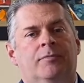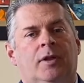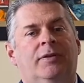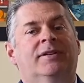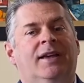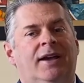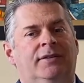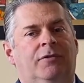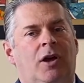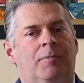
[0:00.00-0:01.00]
the size
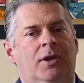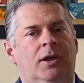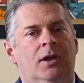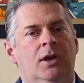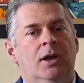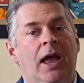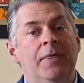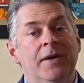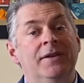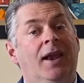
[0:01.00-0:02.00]
of company. And
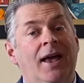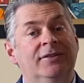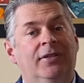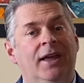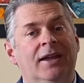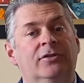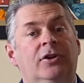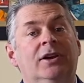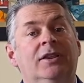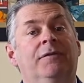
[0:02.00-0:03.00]
then the last thing is
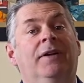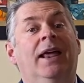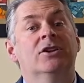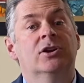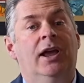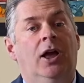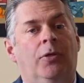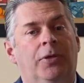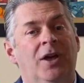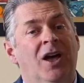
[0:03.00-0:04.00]
look at the financial
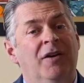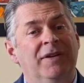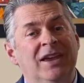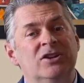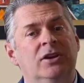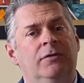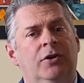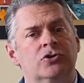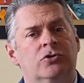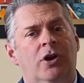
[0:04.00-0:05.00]
health of each
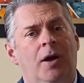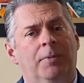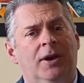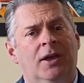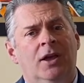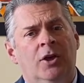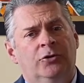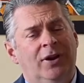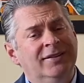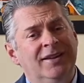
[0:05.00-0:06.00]
individual company. So
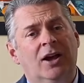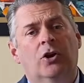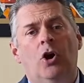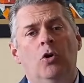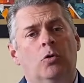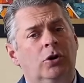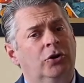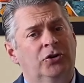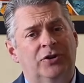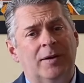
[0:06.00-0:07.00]
that's not cohort
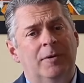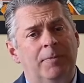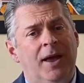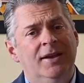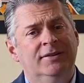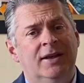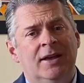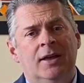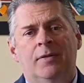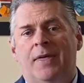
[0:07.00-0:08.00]
or segment based.
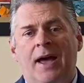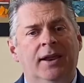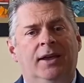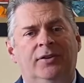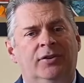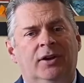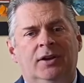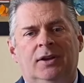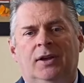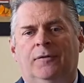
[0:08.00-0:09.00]
That is,
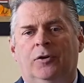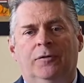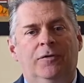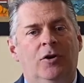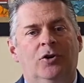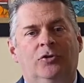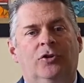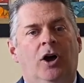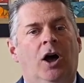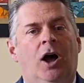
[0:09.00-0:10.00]
if you're focused
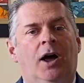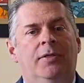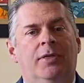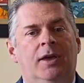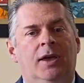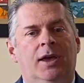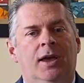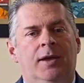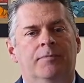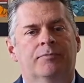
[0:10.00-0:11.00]
on
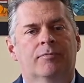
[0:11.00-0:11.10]
the